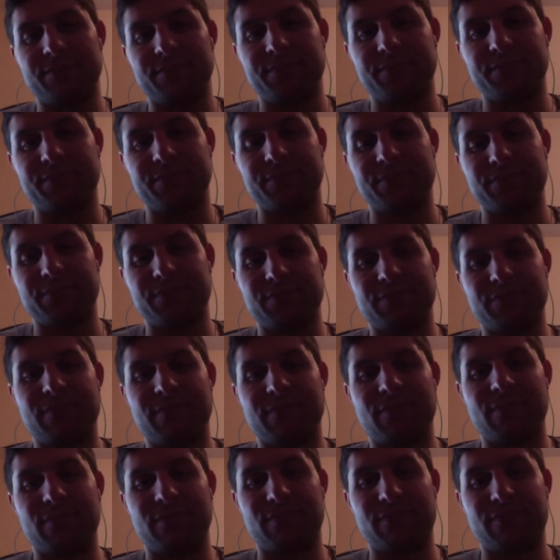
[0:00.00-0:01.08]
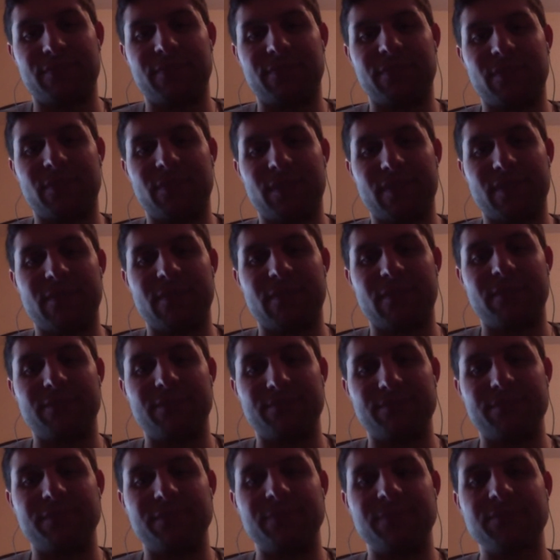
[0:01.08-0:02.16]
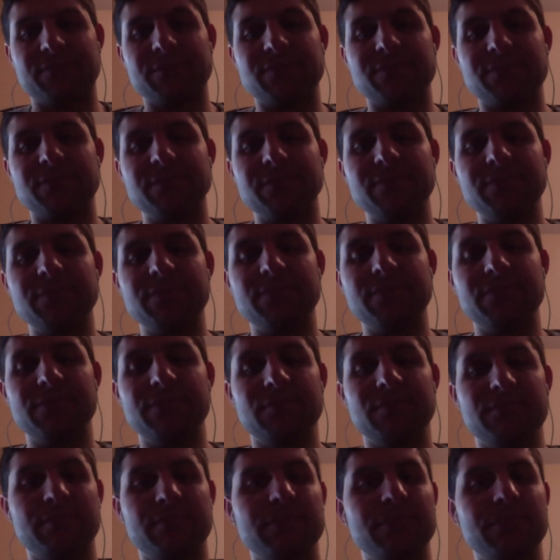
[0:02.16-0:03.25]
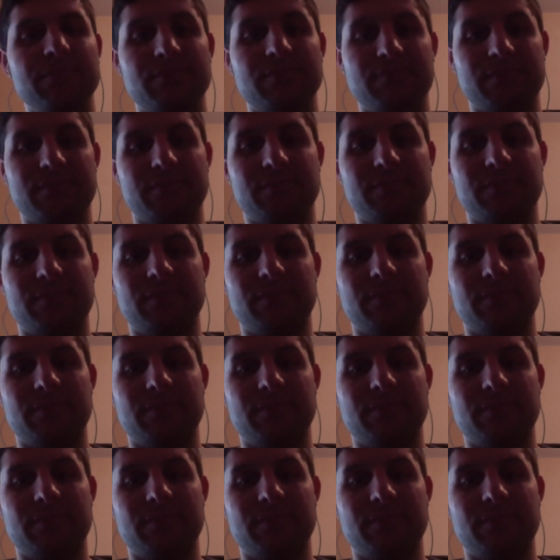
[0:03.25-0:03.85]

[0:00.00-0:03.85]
Cool. So a few minutes ago,